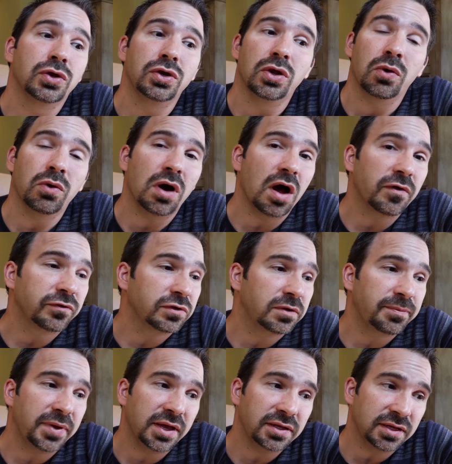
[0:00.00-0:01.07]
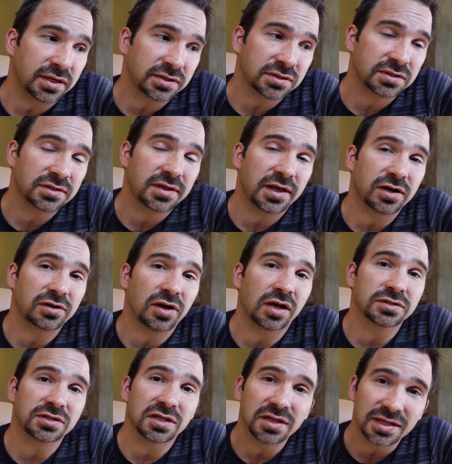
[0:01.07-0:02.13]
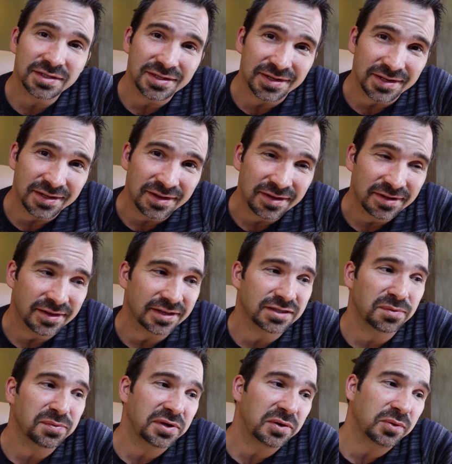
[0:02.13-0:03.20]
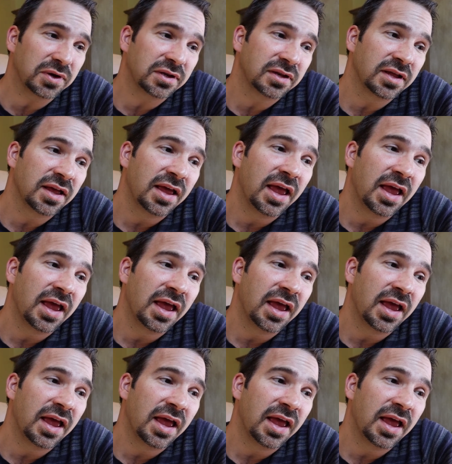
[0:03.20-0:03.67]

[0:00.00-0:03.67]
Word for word: Don't offer opinions that are not solicited. That's a big one.